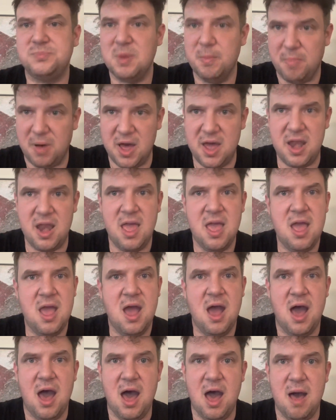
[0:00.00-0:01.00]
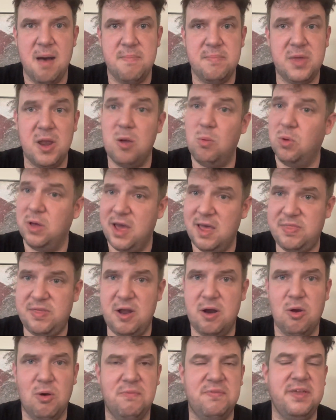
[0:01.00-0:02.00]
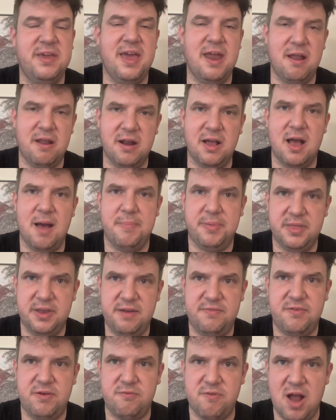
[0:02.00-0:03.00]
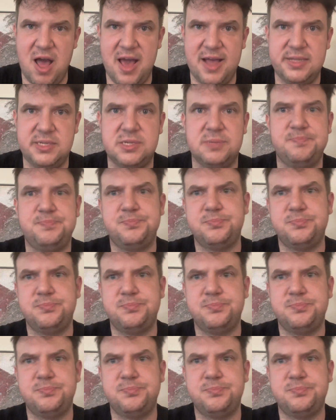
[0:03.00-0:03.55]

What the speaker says: But you know, we'll get there, hopefully get on a couple of different rides.